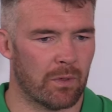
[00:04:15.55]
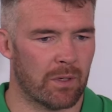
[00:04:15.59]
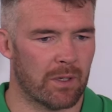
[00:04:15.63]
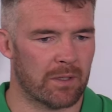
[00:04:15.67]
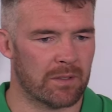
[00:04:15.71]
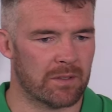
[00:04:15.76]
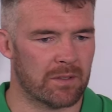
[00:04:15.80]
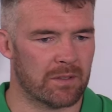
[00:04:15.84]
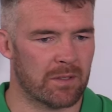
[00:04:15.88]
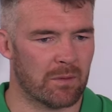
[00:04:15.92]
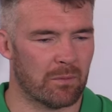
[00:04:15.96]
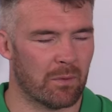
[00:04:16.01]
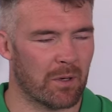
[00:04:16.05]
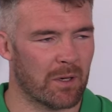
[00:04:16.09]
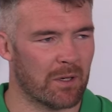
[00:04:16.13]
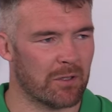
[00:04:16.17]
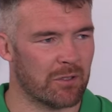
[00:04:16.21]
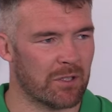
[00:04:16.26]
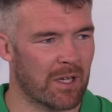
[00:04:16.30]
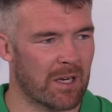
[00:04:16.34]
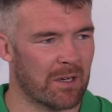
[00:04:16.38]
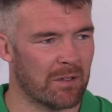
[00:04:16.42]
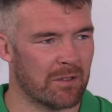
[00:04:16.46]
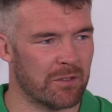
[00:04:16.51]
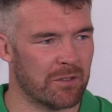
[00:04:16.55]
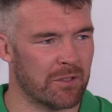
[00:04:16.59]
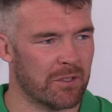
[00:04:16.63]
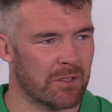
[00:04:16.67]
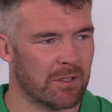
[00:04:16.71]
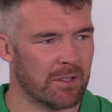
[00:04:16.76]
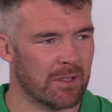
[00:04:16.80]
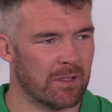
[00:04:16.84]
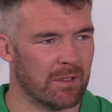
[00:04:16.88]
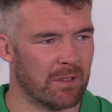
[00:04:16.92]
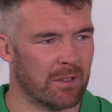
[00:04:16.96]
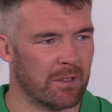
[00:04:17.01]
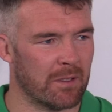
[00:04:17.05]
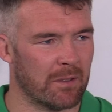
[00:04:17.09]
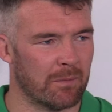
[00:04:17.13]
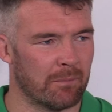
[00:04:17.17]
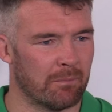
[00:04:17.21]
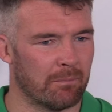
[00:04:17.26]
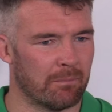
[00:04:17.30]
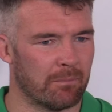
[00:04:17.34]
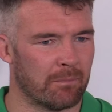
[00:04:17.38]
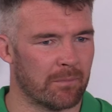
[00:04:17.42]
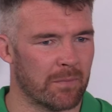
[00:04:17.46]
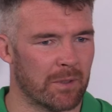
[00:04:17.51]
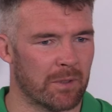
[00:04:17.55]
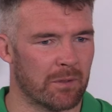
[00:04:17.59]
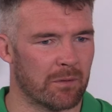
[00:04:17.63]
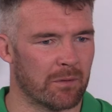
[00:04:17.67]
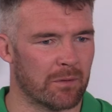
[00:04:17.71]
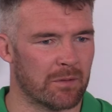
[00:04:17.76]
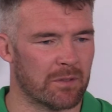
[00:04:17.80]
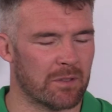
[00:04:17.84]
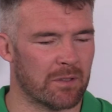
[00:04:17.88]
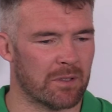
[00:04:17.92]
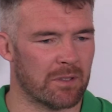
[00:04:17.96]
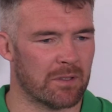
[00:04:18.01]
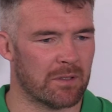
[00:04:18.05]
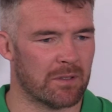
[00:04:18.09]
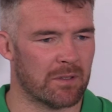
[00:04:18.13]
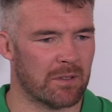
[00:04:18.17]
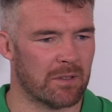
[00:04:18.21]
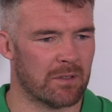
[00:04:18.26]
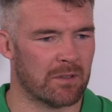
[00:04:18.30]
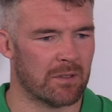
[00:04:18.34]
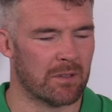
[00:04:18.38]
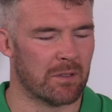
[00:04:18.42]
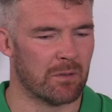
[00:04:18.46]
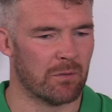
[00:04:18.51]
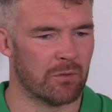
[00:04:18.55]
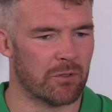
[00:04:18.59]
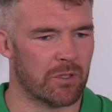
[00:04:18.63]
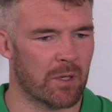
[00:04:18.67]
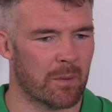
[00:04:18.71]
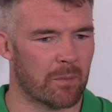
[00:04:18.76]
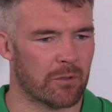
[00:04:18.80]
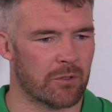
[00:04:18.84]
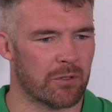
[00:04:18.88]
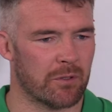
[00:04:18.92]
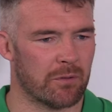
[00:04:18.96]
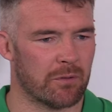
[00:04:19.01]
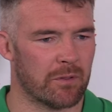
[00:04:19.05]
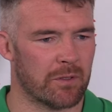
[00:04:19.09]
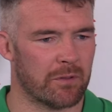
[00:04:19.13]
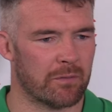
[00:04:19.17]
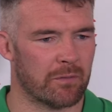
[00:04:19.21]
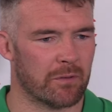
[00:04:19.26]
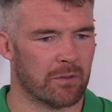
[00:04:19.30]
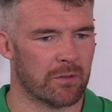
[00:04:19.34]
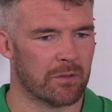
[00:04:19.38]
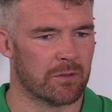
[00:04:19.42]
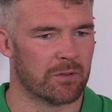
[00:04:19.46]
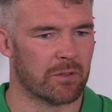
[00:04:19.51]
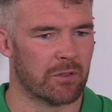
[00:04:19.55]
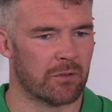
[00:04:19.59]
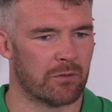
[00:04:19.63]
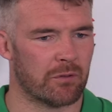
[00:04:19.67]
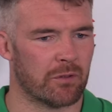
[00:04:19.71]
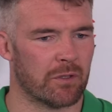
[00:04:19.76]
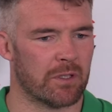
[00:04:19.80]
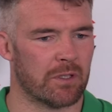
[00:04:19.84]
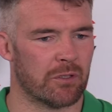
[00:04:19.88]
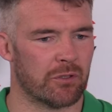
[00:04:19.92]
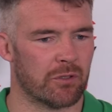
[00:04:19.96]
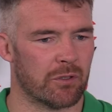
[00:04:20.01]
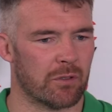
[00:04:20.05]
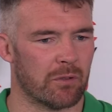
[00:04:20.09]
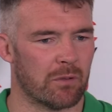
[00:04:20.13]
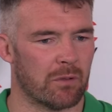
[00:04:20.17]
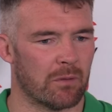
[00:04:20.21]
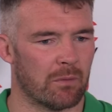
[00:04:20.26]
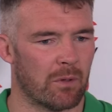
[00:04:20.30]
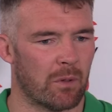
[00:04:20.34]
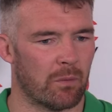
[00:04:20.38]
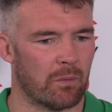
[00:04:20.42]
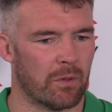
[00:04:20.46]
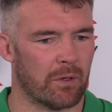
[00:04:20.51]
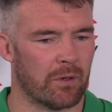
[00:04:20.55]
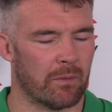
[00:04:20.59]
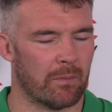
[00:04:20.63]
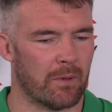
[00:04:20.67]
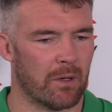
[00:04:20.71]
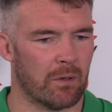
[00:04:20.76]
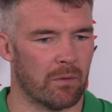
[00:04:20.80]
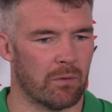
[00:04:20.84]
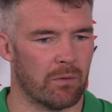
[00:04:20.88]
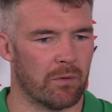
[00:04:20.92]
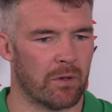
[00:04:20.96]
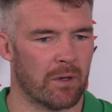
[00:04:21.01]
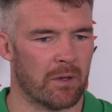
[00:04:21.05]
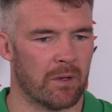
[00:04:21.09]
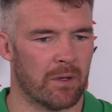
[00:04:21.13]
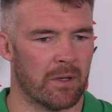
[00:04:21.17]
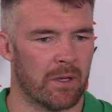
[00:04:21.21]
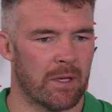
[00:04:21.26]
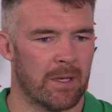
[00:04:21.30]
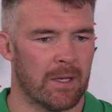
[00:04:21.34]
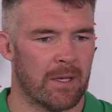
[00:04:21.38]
As I said, what a challenge. It's a huge opportunity for us to try and show what we're about and